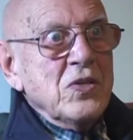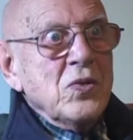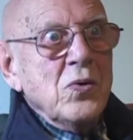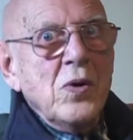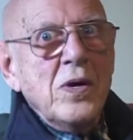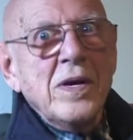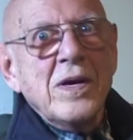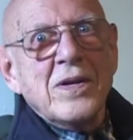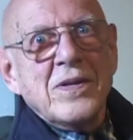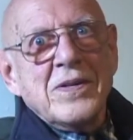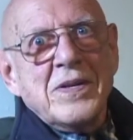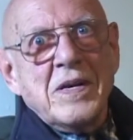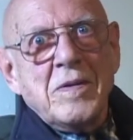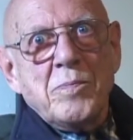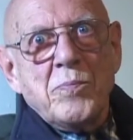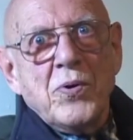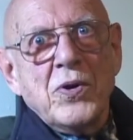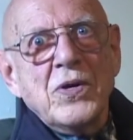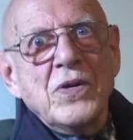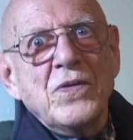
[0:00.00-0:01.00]
oil, it
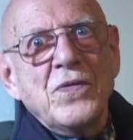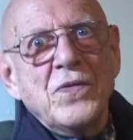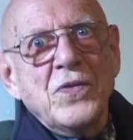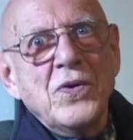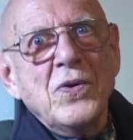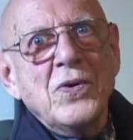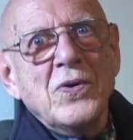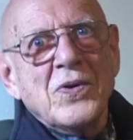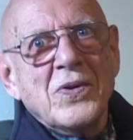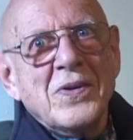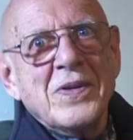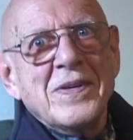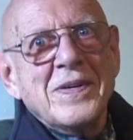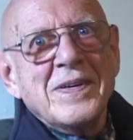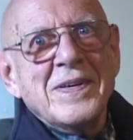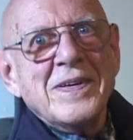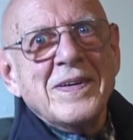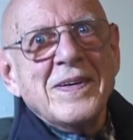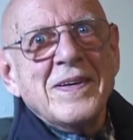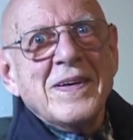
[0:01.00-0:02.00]
burns fuel,
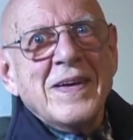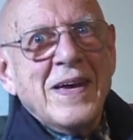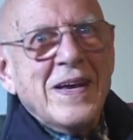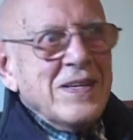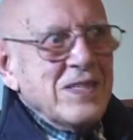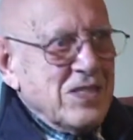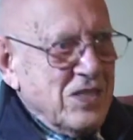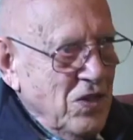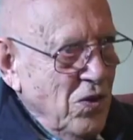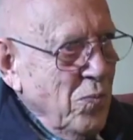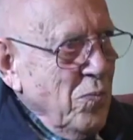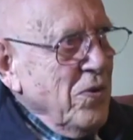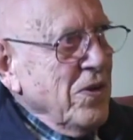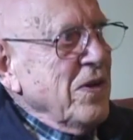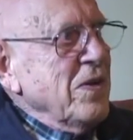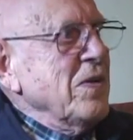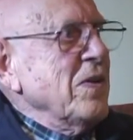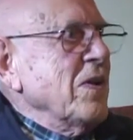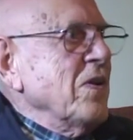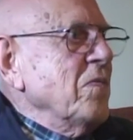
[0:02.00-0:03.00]
and
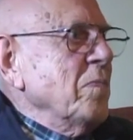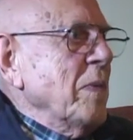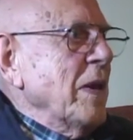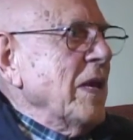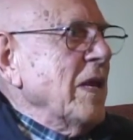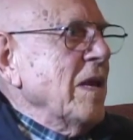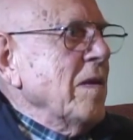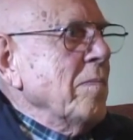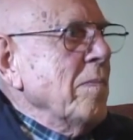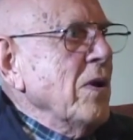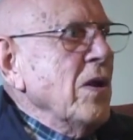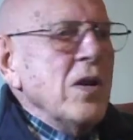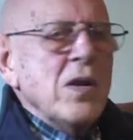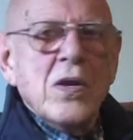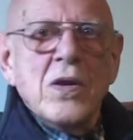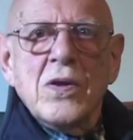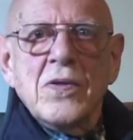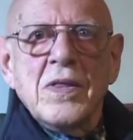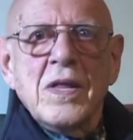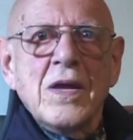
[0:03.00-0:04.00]
someone is making
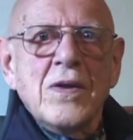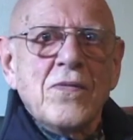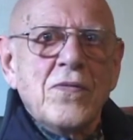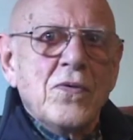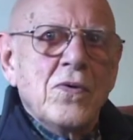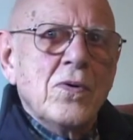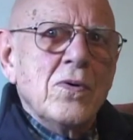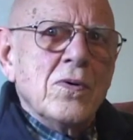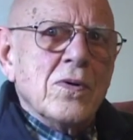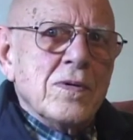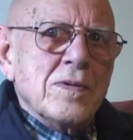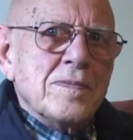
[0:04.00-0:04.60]
money on that fuel.